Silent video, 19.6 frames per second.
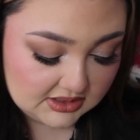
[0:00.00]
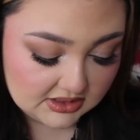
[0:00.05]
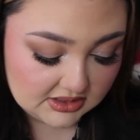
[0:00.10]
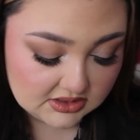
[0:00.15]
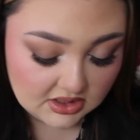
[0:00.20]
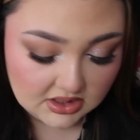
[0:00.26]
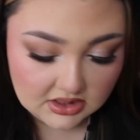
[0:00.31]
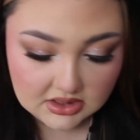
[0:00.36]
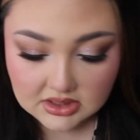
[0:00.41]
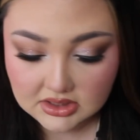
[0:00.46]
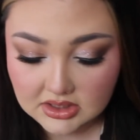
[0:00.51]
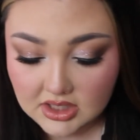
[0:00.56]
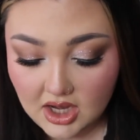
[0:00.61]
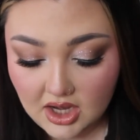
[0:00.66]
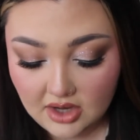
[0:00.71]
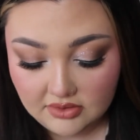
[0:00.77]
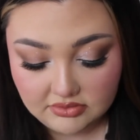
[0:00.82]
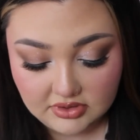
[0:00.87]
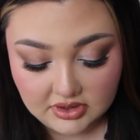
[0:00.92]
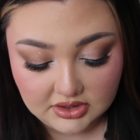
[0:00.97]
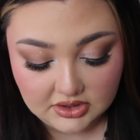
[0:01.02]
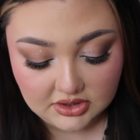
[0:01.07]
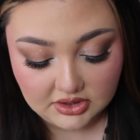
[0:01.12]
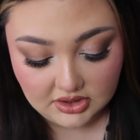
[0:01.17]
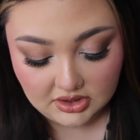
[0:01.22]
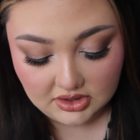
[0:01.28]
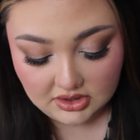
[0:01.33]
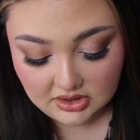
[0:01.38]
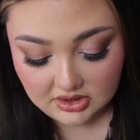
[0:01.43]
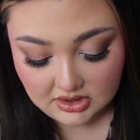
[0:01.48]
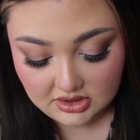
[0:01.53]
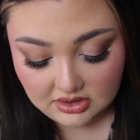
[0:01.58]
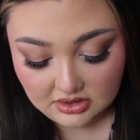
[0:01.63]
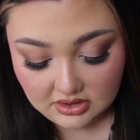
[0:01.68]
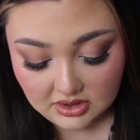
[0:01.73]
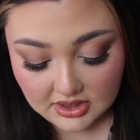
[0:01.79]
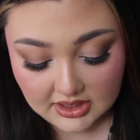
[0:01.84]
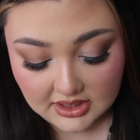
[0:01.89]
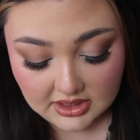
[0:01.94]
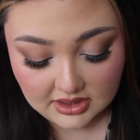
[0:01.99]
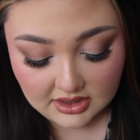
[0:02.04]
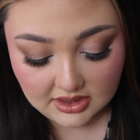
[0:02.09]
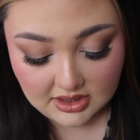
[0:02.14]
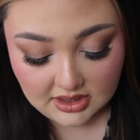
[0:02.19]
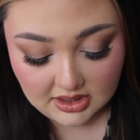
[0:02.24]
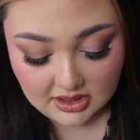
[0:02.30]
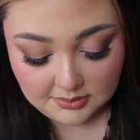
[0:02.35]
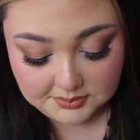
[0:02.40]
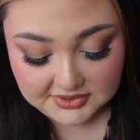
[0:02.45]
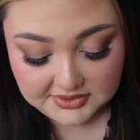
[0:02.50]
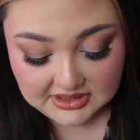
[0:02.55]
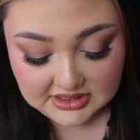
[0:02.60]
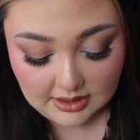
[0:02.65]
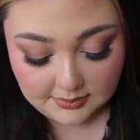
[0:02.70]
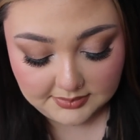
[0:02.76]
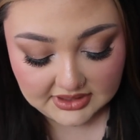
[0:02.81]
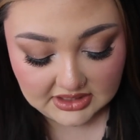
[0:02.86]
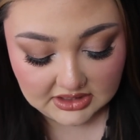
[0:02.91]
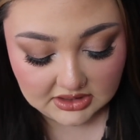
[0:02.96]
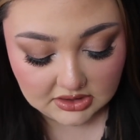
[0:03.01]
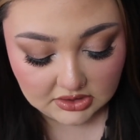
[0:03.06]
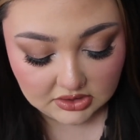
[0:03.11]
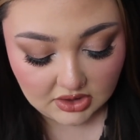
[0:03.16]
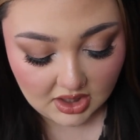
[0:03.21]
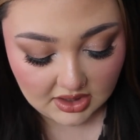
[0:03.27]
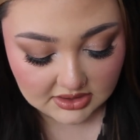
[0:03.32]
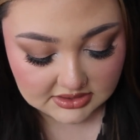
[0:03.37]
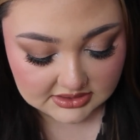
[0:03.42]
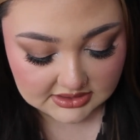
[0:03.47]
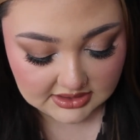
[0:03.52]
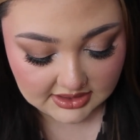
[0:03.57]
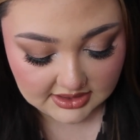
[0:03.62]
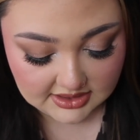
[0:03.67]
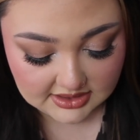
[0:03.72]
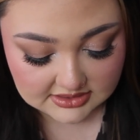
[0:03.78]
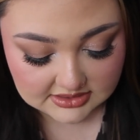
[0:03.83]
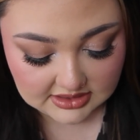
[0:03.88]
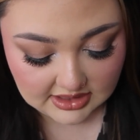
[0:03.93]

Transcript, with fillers: These are the CoverGirl Yummy Glosses.